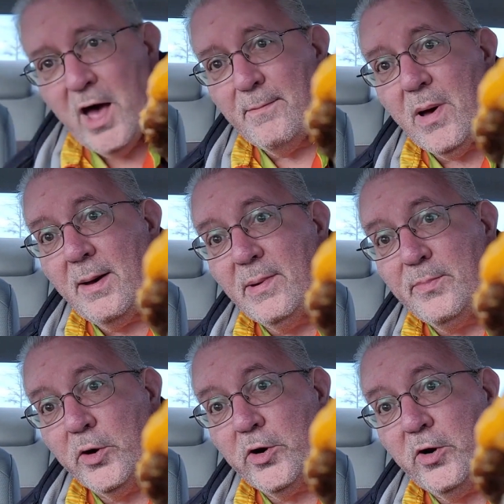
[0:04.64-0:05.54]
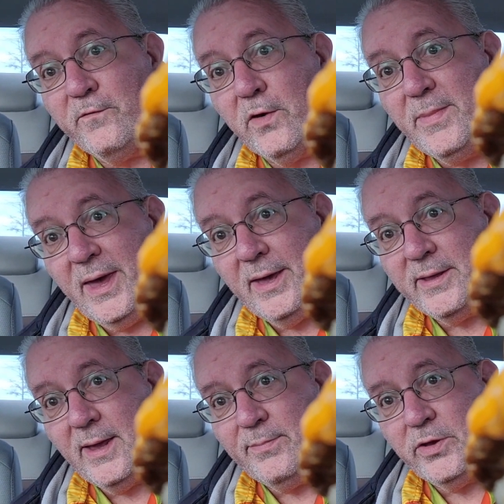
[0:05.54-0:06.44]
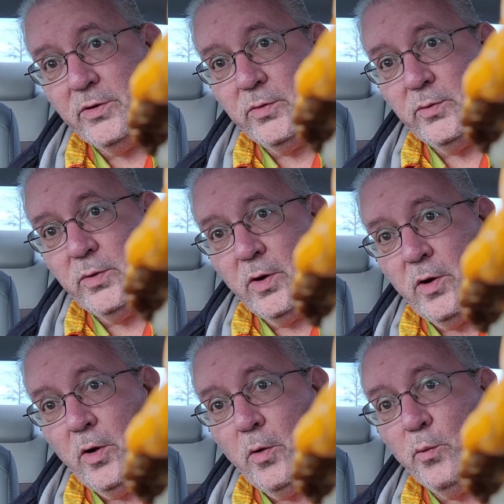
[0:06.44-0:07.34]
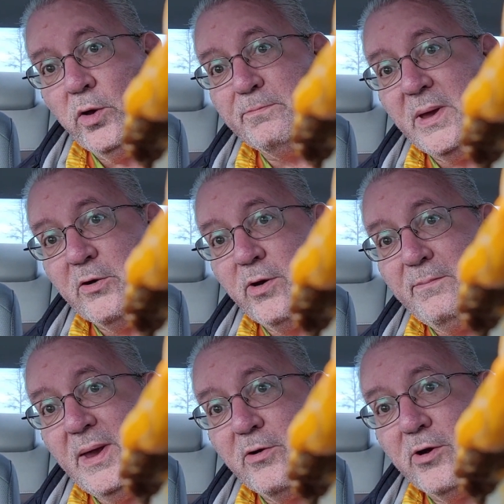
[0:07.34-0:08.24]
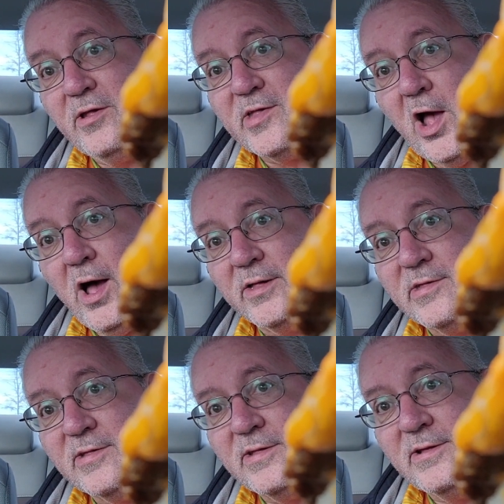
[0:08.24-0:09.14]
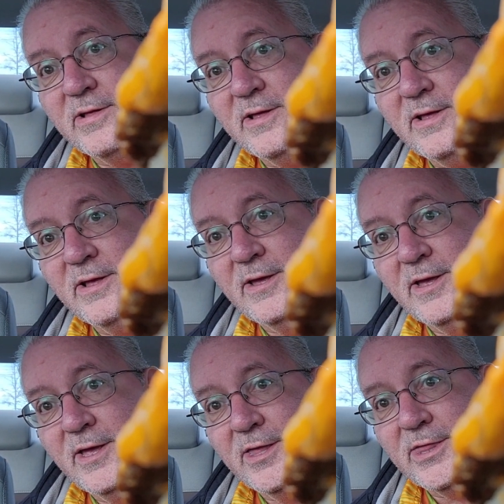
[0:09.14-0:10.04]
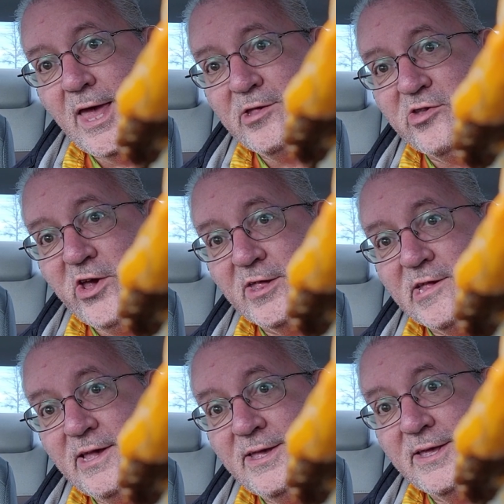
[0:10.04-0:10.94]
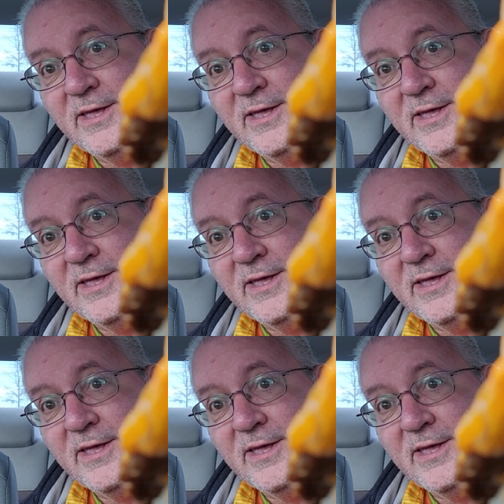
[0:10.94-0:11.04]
a mama burger from A&W with Piri Piri sauce. Thanks, Jesse.